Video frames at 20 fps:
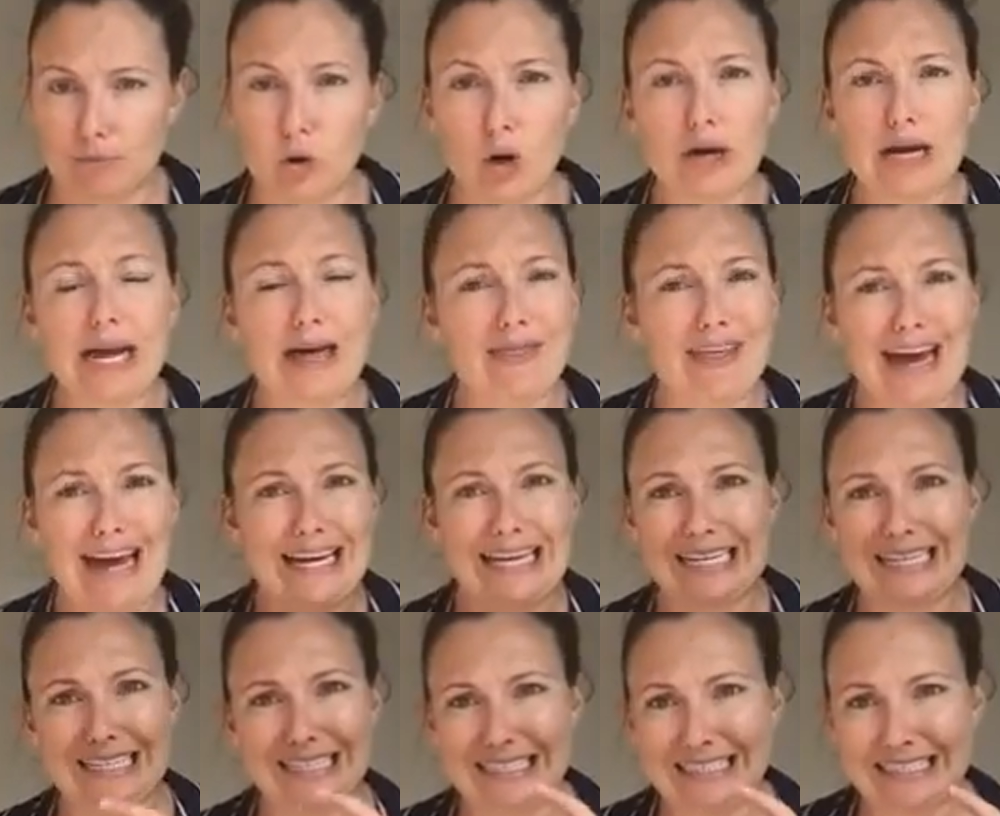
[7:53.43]
What are
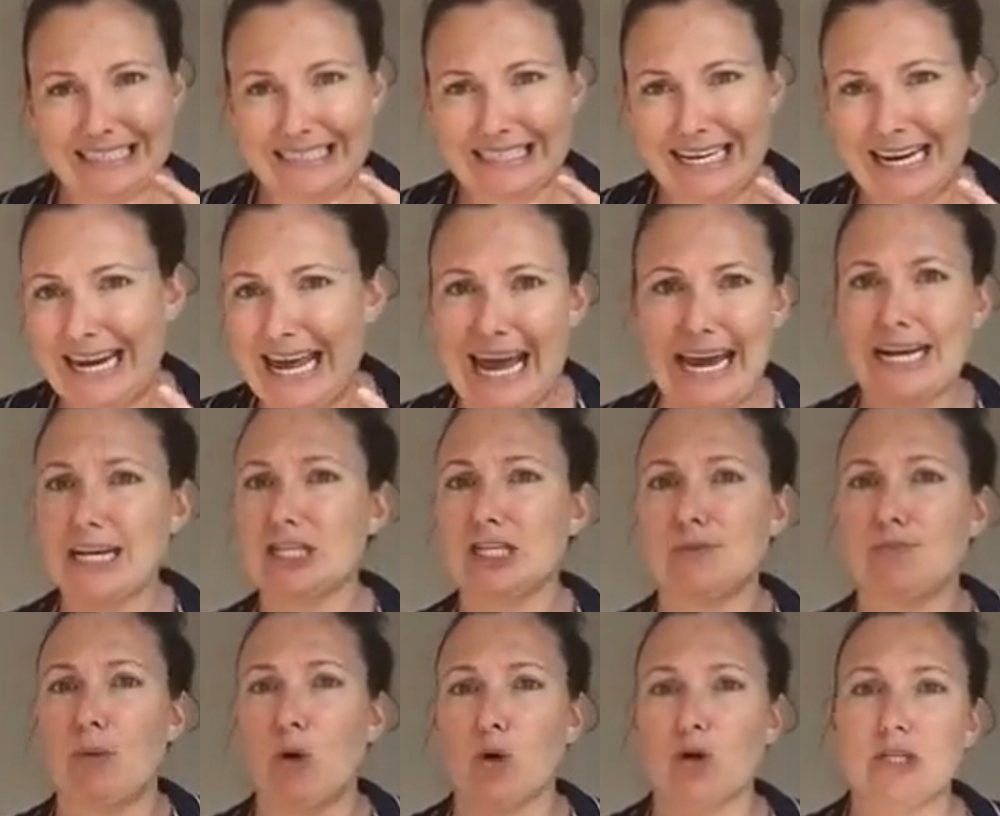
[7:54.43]
they an
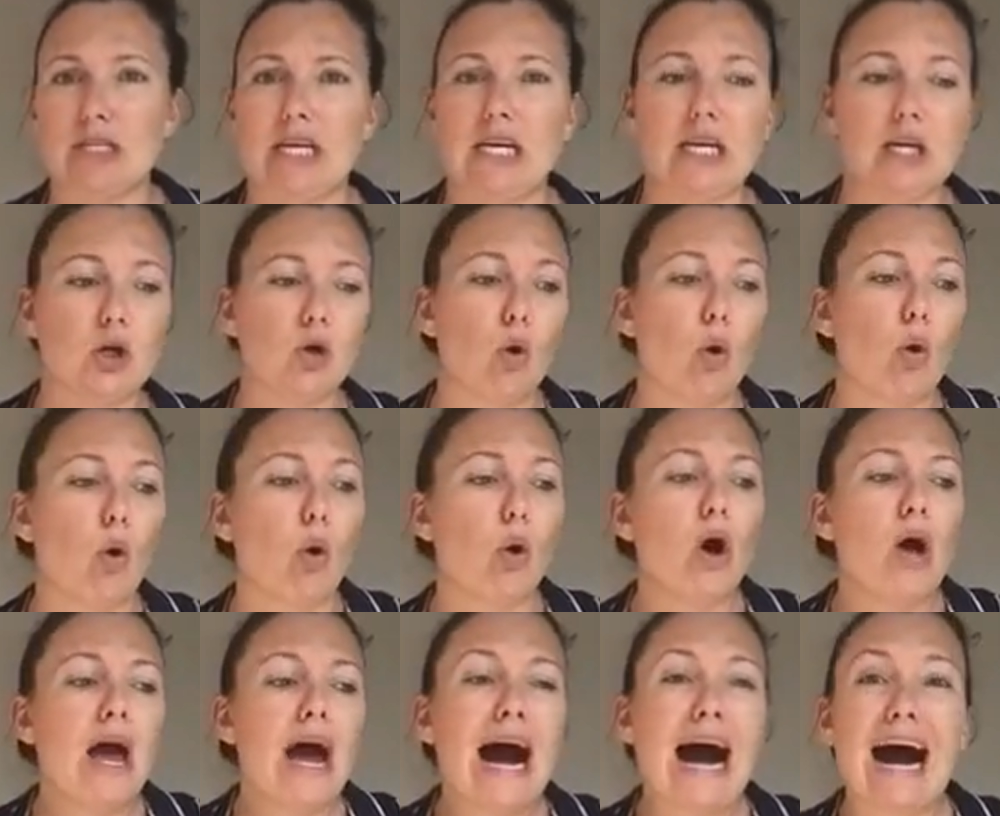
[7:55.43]
expert in,
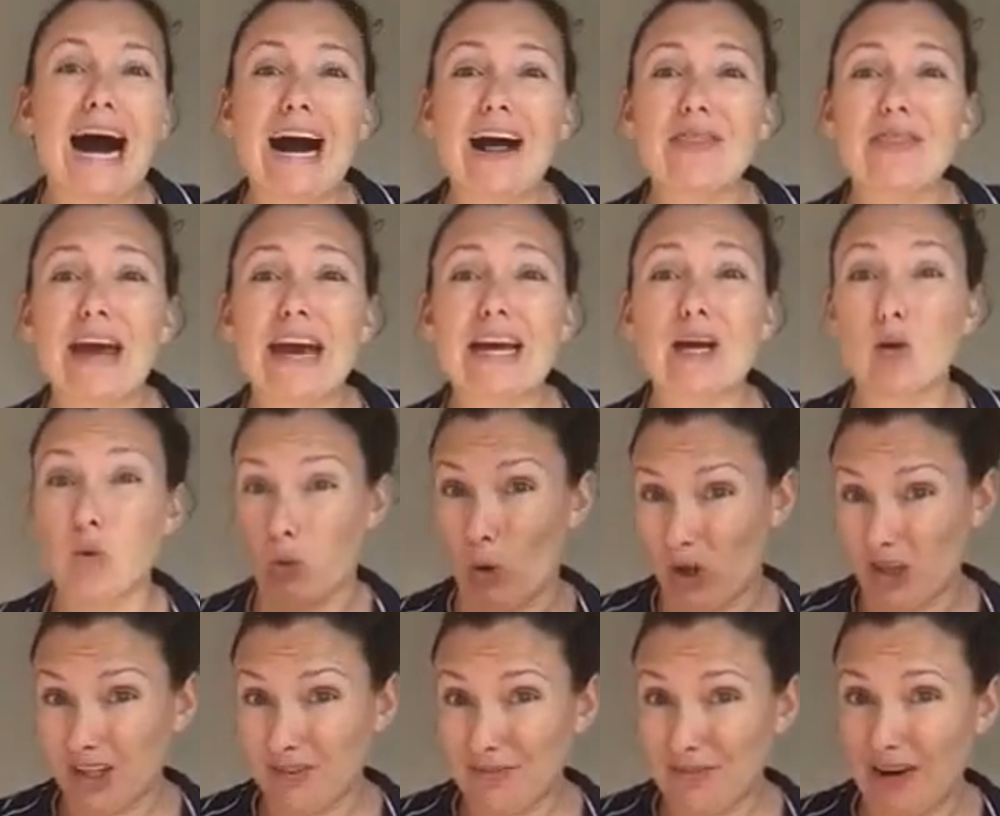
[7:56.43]
or are they
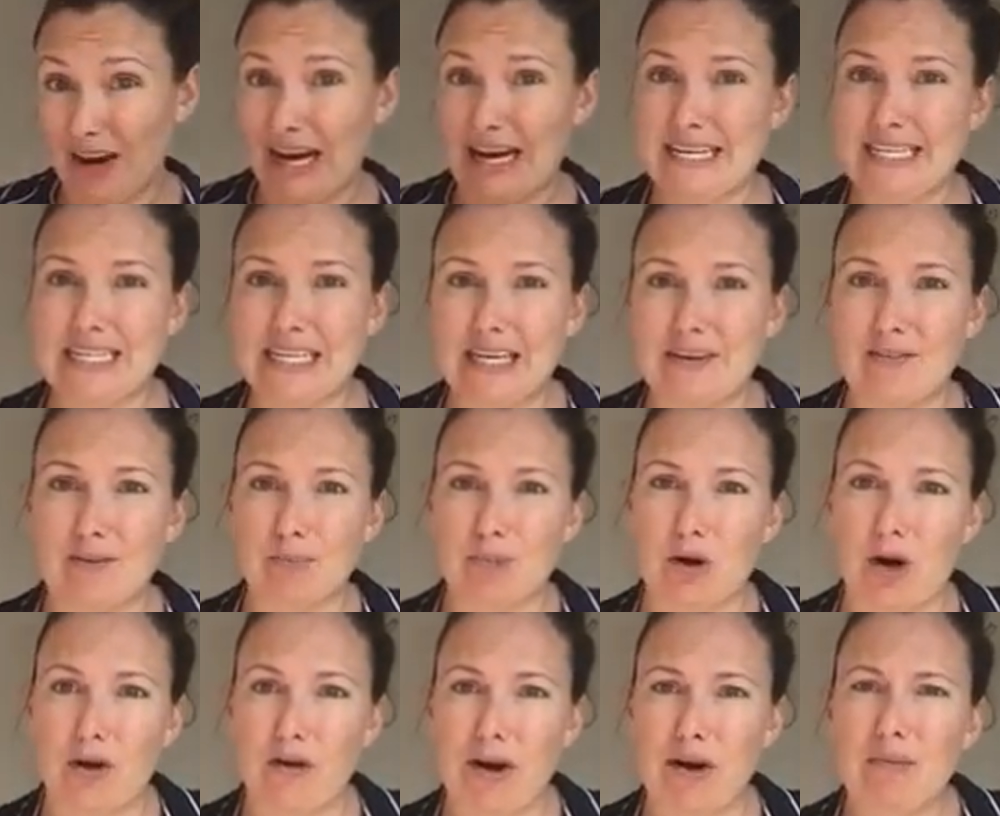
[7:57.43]
qualified to give a
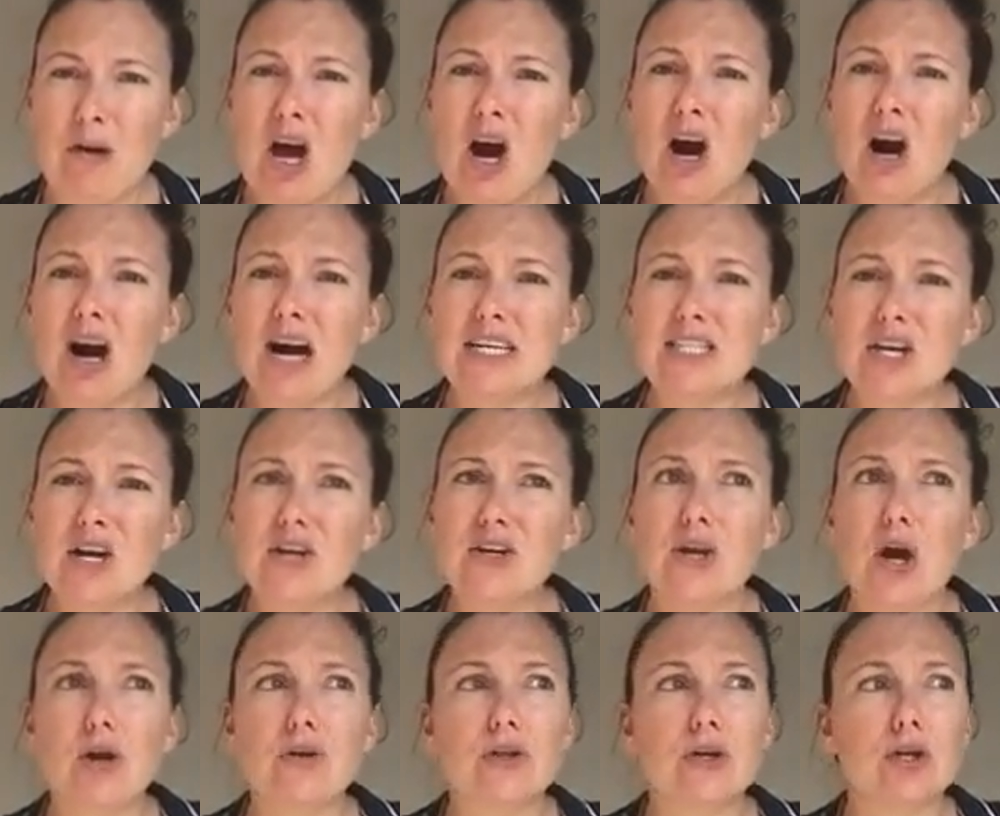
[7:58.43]
program? I don't
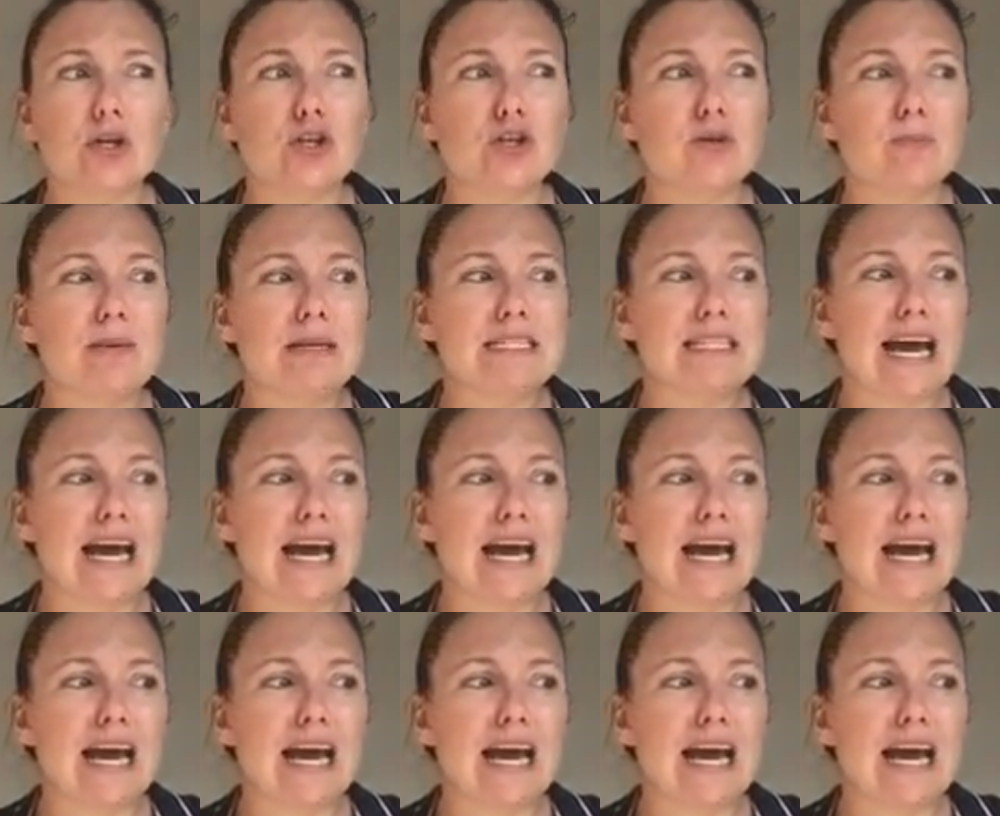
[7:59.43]
know that you should be